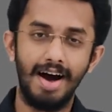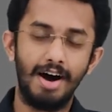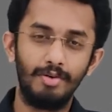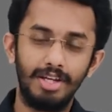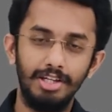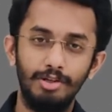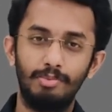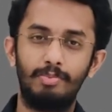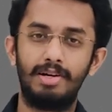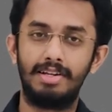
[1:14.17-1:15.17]
how can you
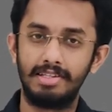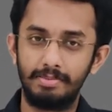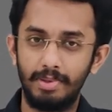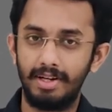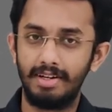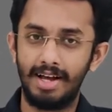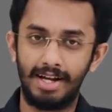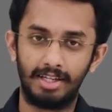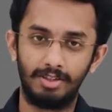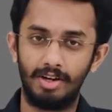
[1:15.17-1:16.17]
participate in a
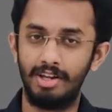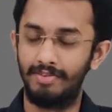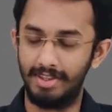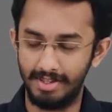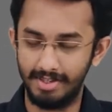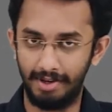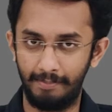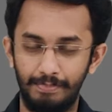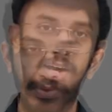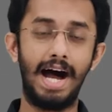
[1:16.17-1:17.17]
hackathon and win the
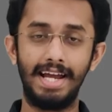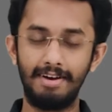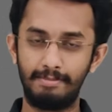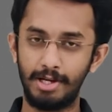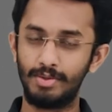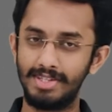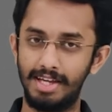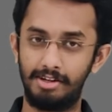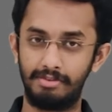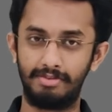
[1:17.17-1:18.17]
same? I have my own
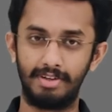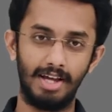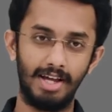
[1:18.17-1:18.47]
set of